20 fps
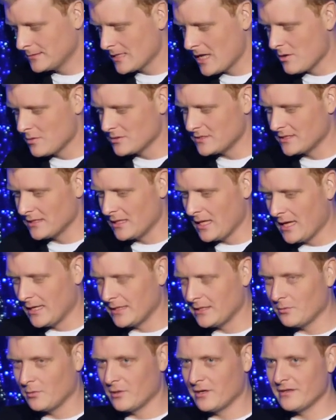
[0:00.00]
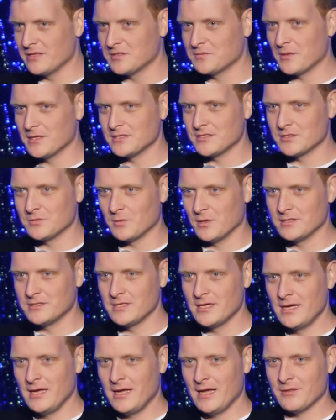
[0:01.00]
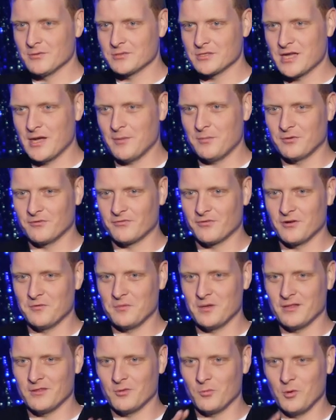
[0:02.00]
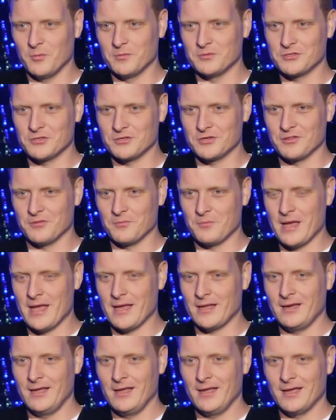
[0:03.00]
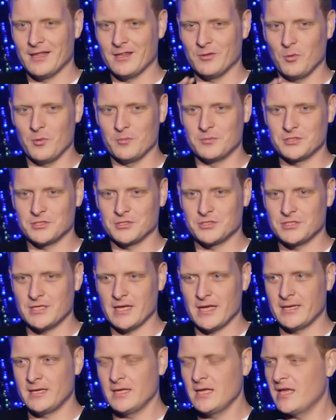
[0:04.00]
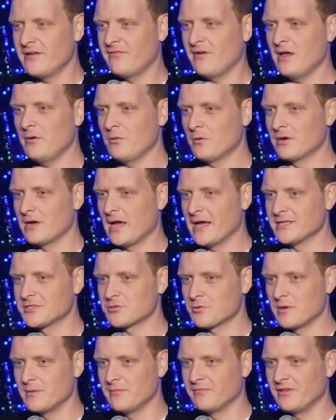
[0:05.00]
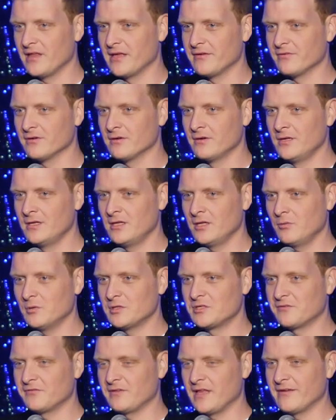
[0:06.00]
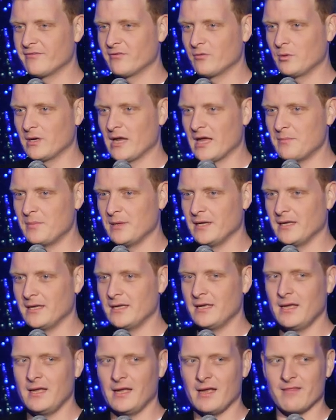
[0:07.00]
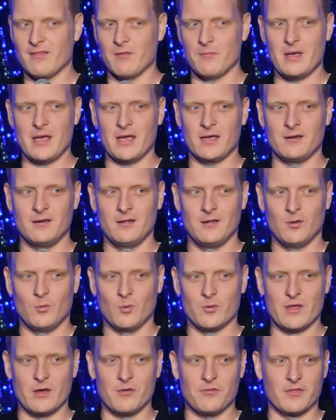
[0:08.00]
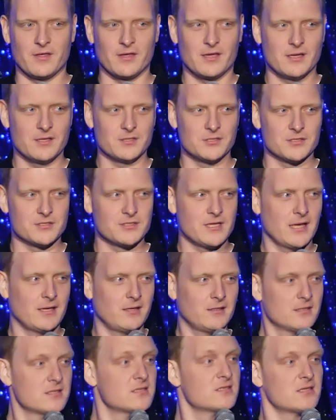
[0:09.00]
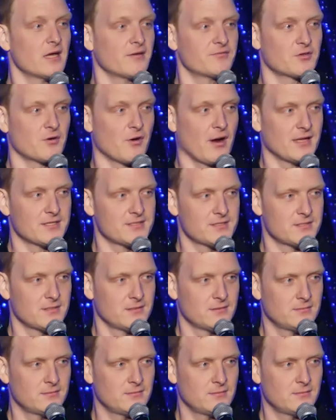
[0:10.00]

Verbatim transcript: I was in line at one of these places once, and there was a couple in front of me, and the woman turned to the man, and the woman just said, if I were an ice cream flavor, which flavor would I be? And the man, without thinking, just said, stuffed crust.